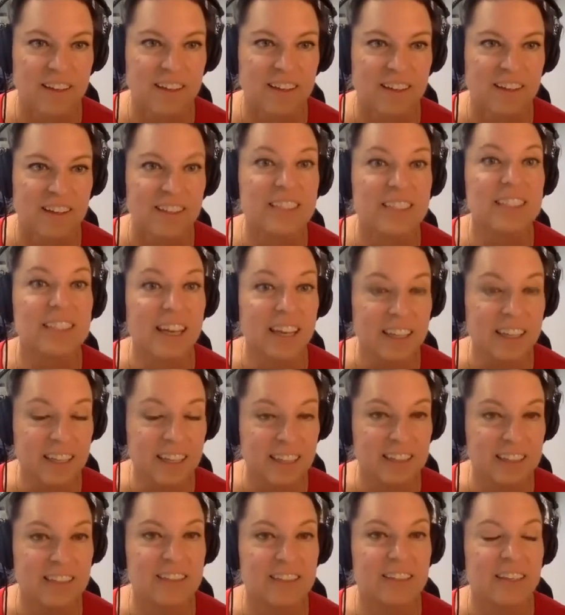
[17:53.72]

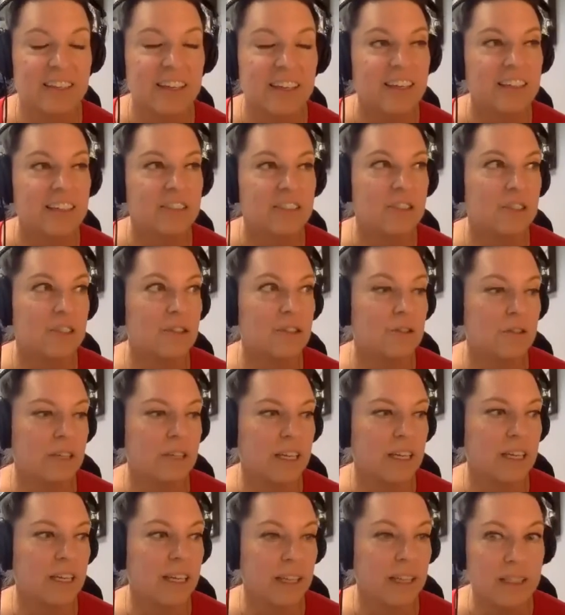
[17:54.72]
Yes. So
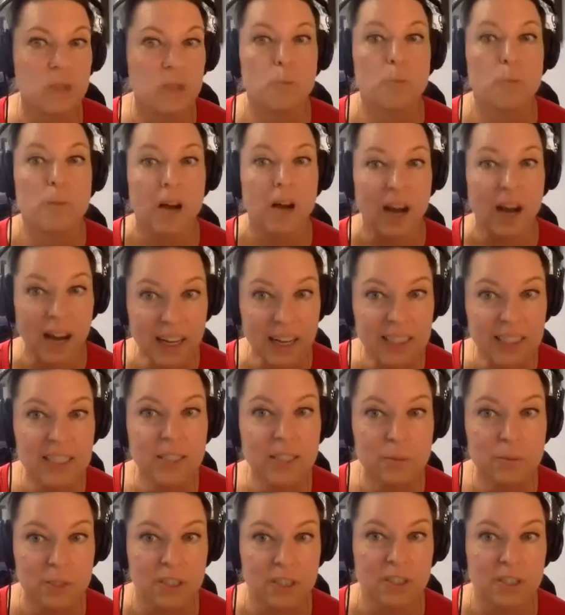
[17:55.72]
it is
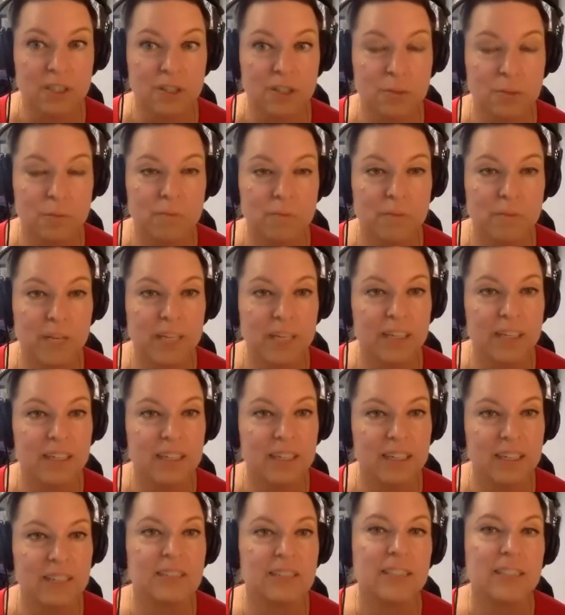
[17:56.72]
possible, but
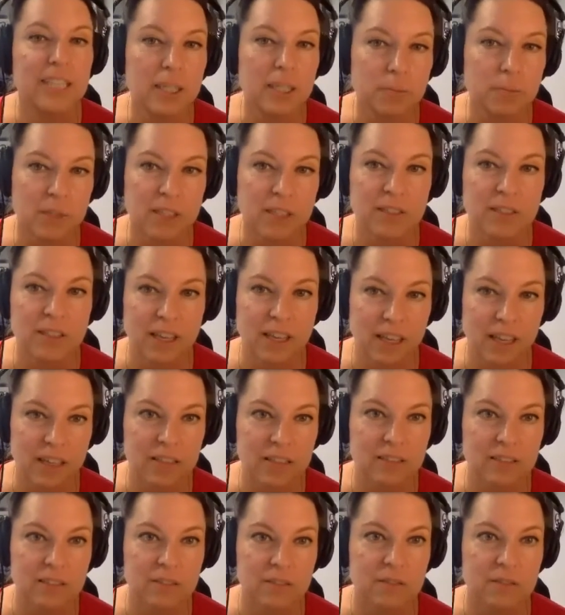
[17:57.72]
it is
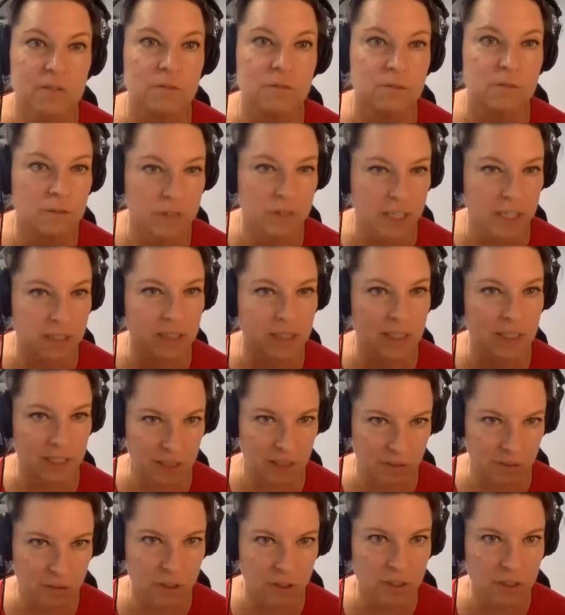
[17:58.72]
typically very
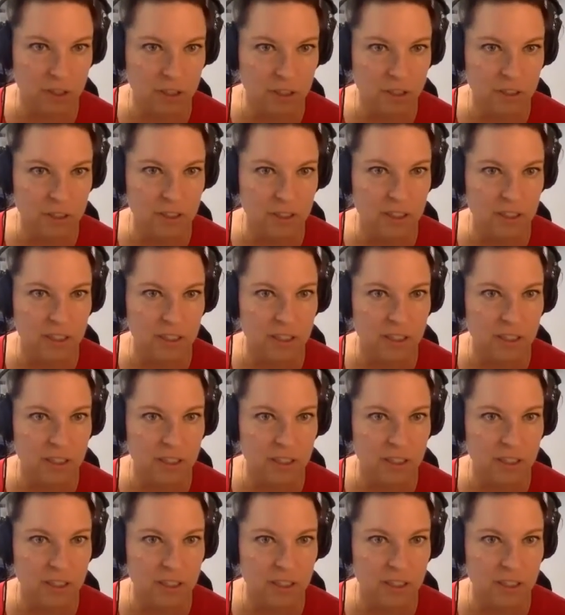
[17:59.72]
difficult.